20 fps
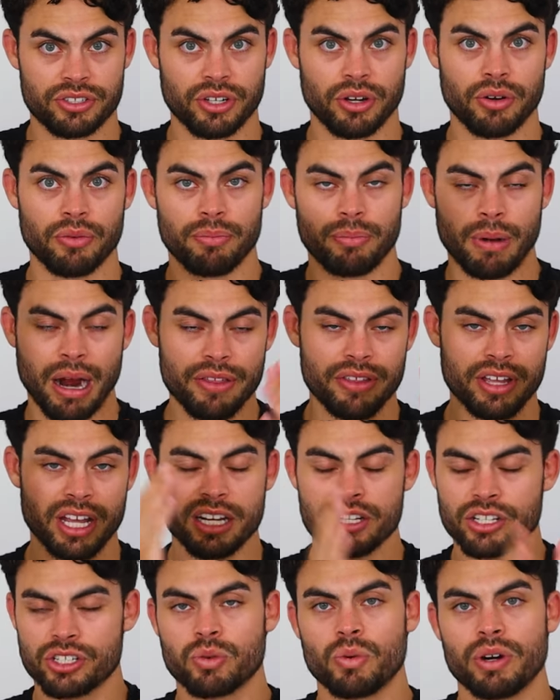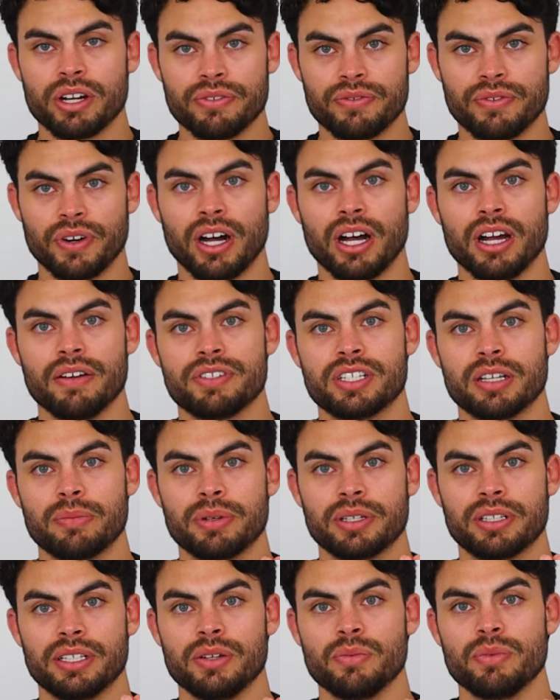So by the age of 25,
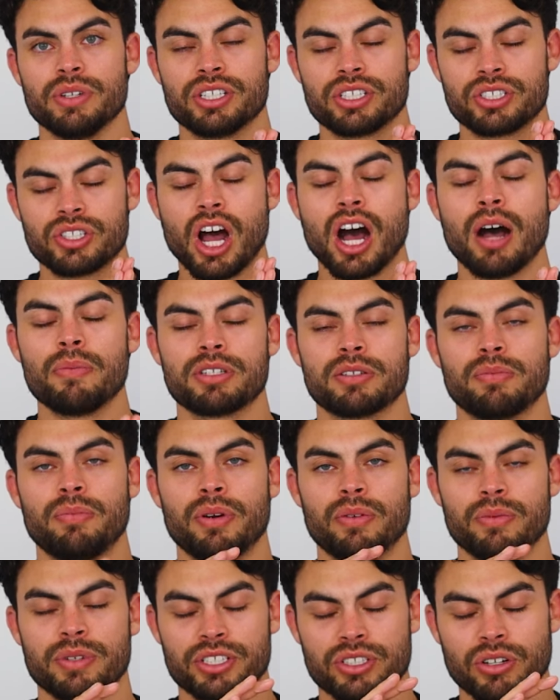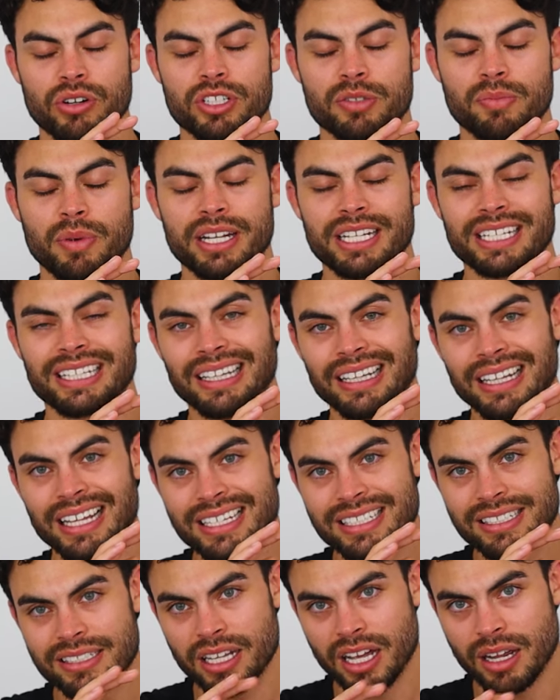typically we start spending
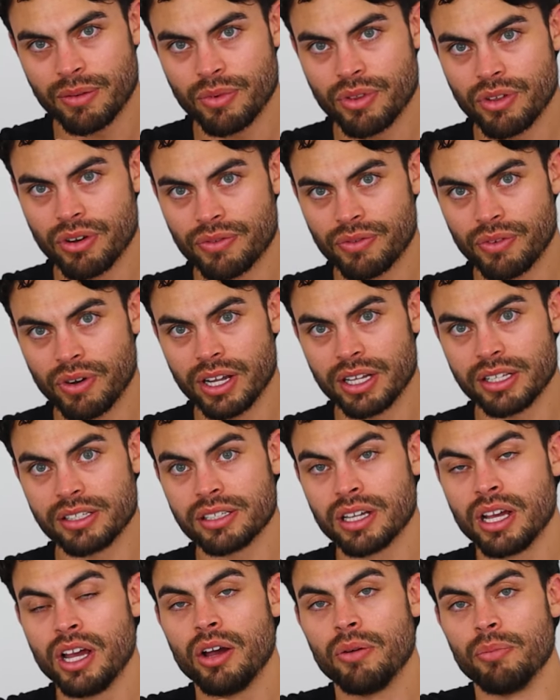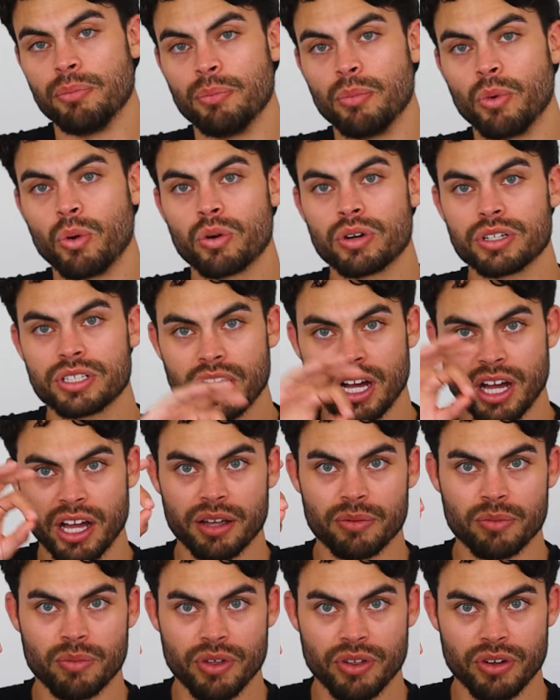less time with our friends, more
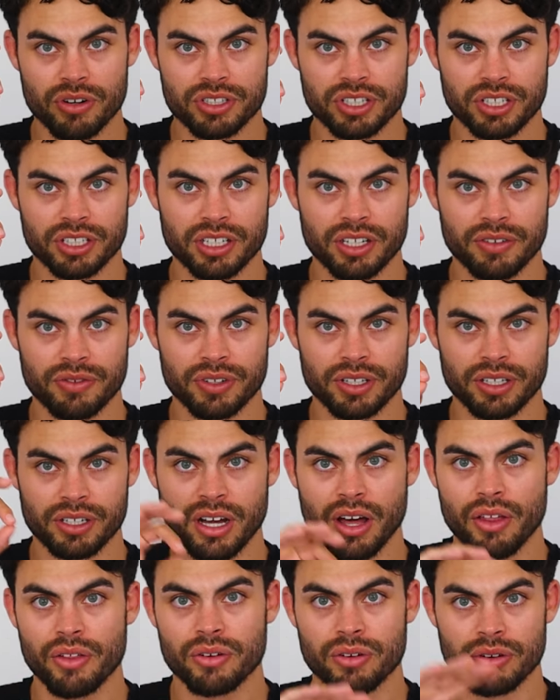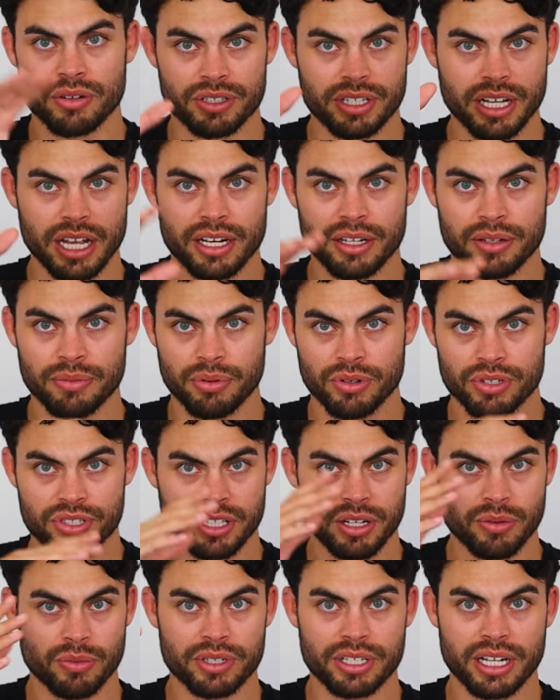time with our significant other or dating
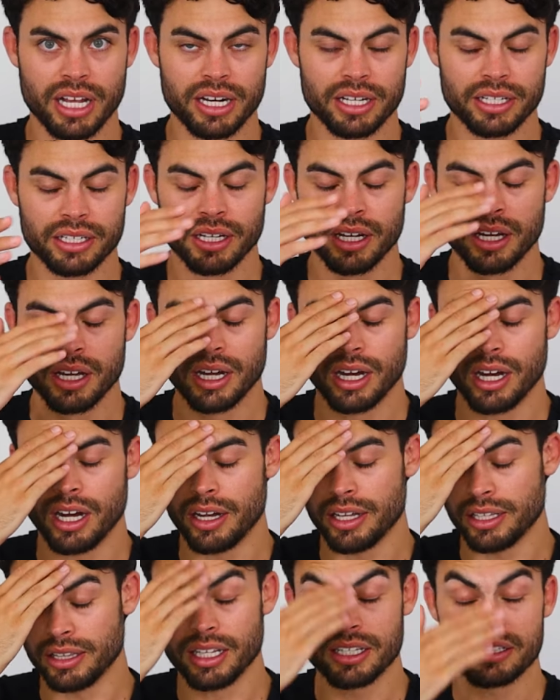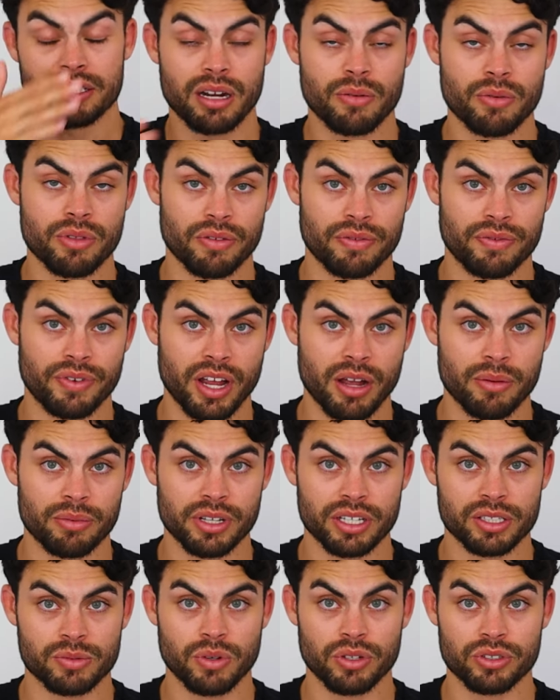person that we're dating, and less time with our
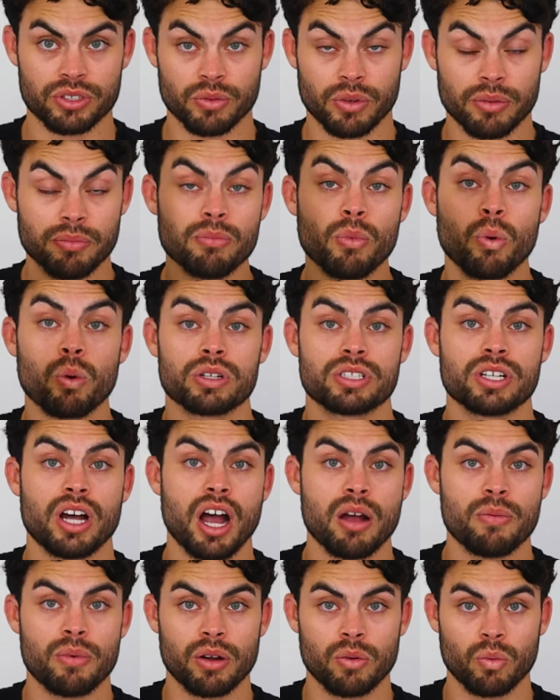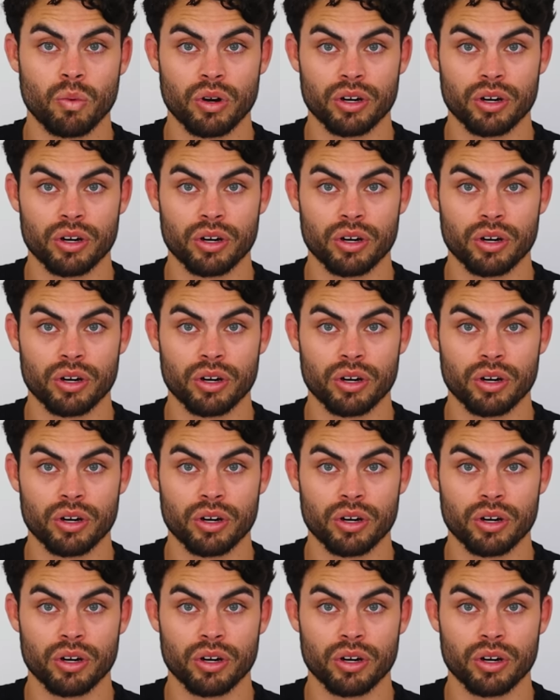family as well too, and more time on